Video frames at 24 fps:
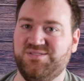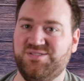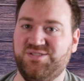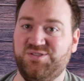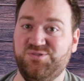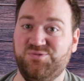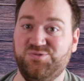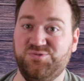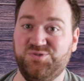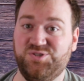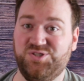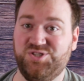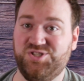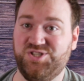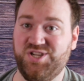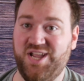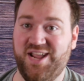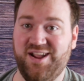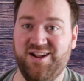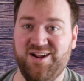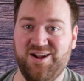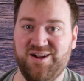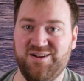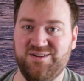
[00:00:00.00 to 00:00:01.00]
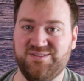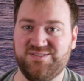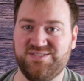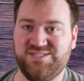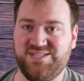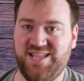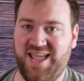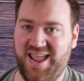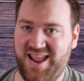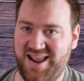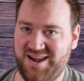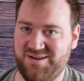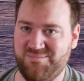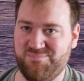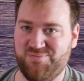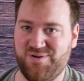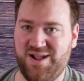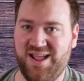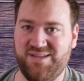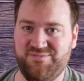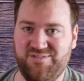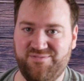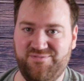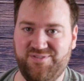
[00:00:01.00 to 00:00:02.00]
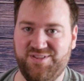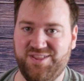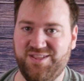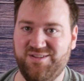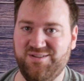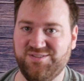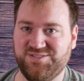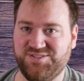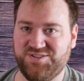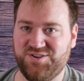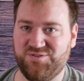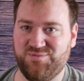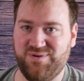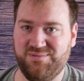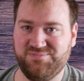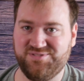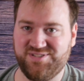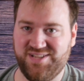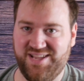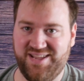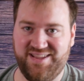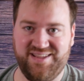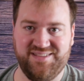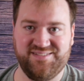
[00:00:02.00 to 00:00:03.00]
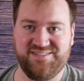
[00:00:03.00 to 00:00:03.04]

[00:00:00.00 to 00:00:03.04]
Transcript: to share 10 private videos on your website,